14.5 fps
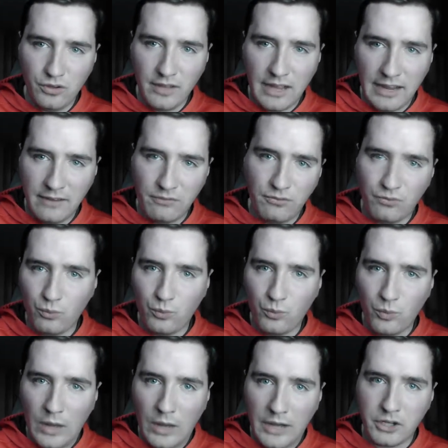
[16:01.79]
I've
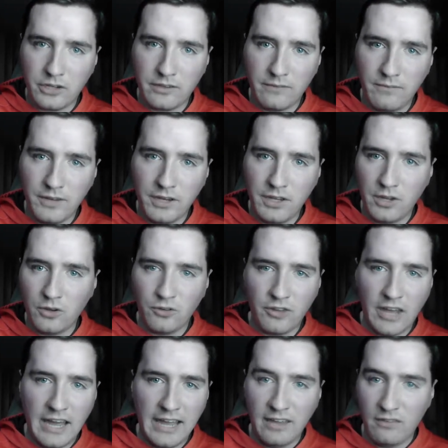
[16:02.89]
watched some videos,
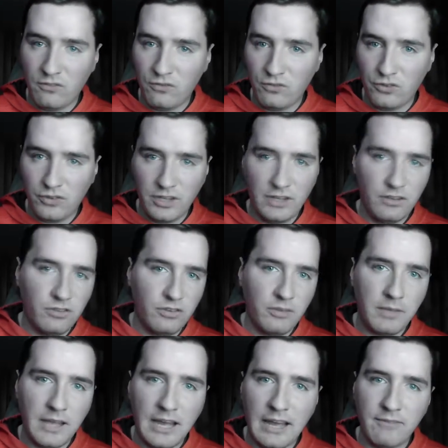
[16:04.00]
I have seen some
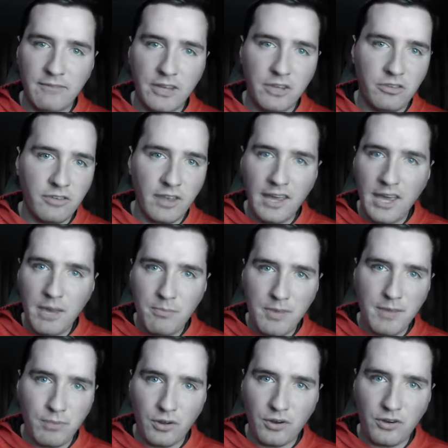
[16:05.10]
comments.
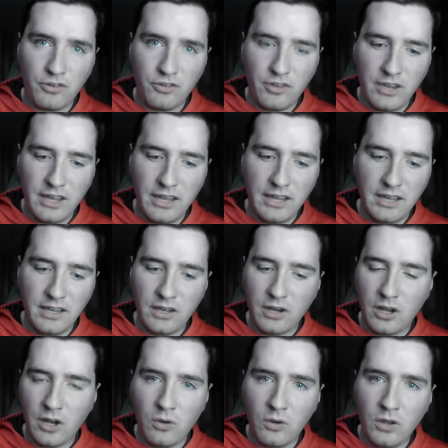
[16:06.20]
People are saying,
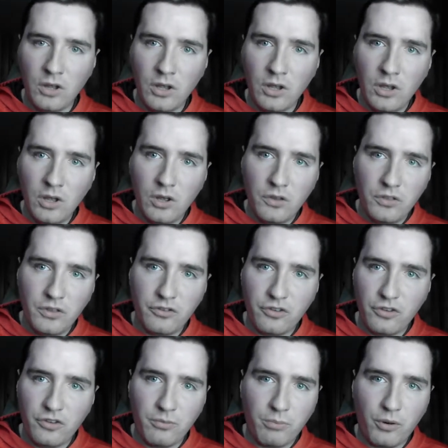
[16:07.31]
this
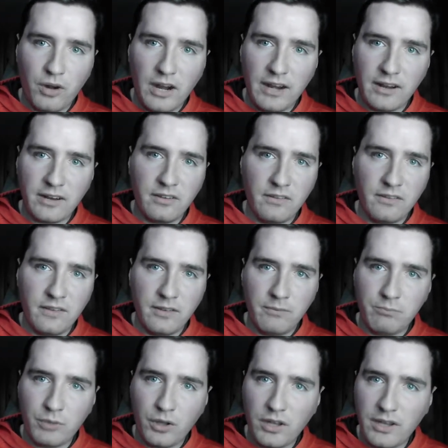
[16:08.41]
is a product of the
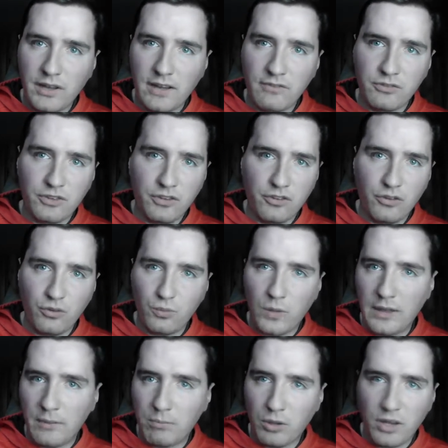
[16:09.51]
playoffs. This is why
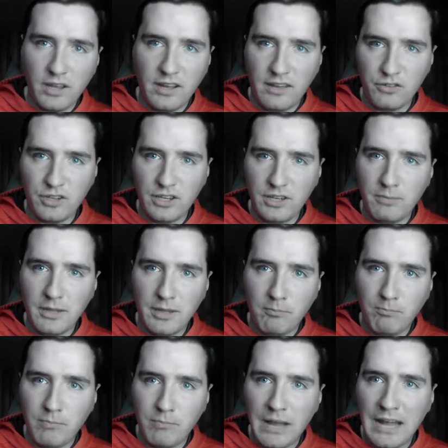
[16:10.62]
the playoffs need to be
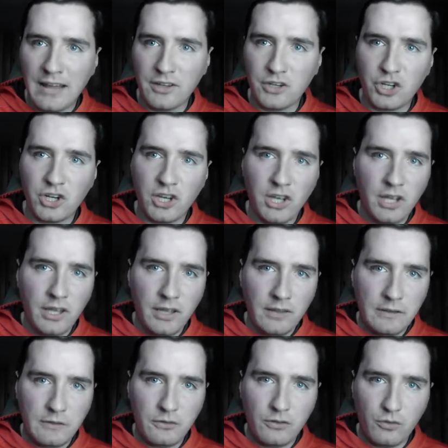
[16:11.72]
abolished.
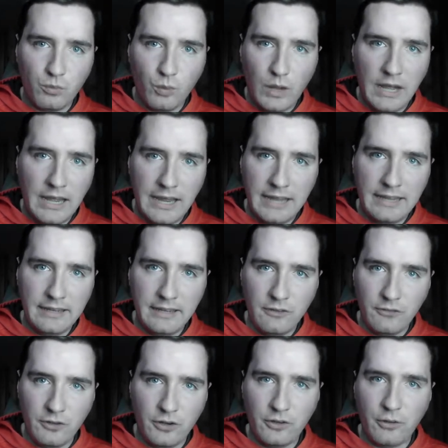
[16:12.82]
This is why, if
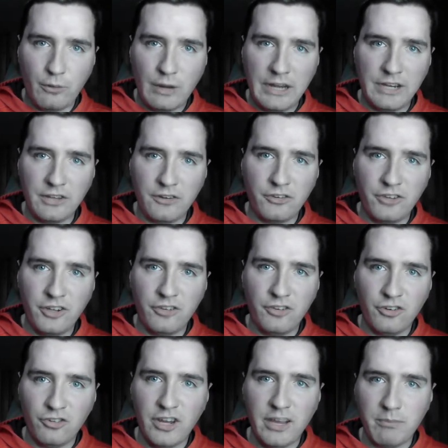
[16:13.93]
you're the regular season
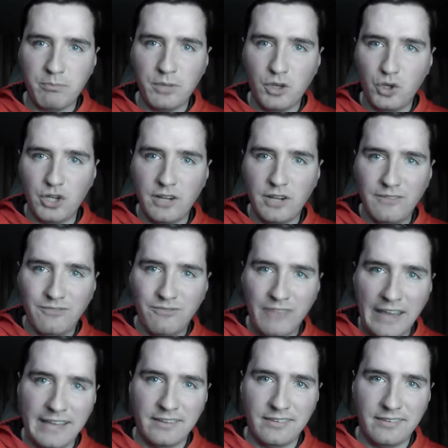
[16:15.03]
champ, you should
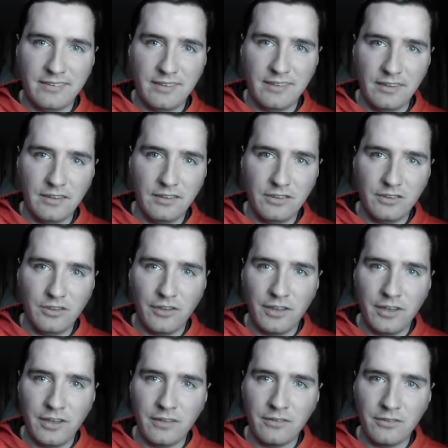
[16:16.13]
advance to
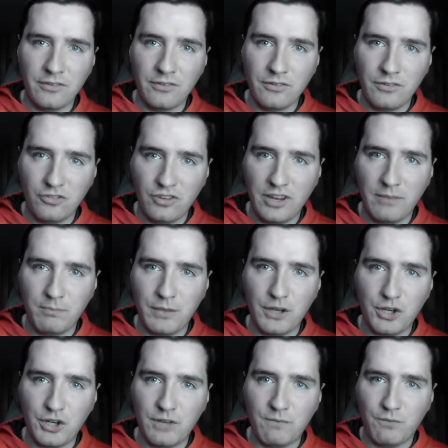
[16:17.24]
the
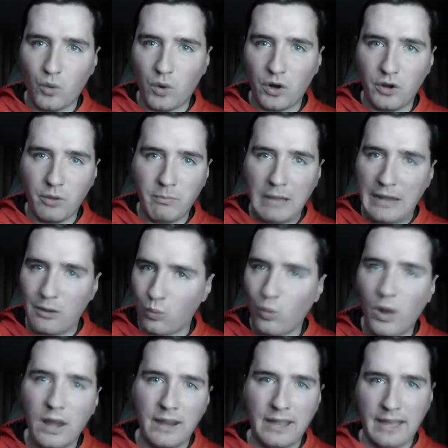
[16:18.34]
championship four no matter
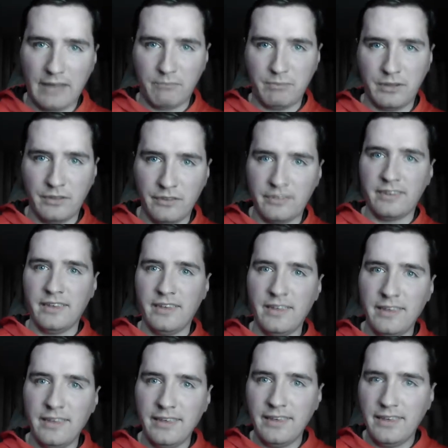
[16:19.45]
what happens
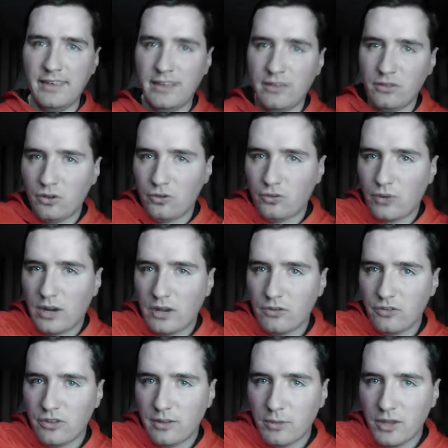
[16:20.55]
in those rounds
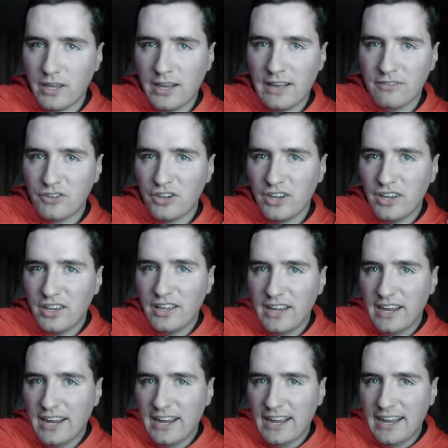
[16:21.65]
of the playoffs.
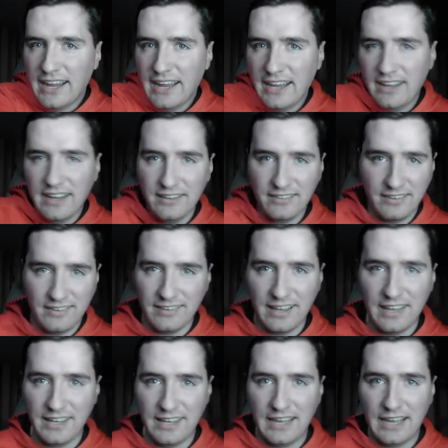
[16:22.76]
And I hate to tell
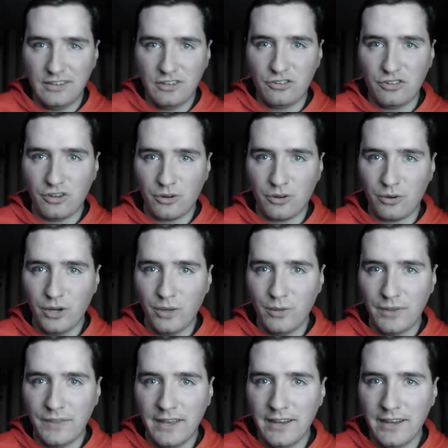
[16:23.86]
you, I disagree with it.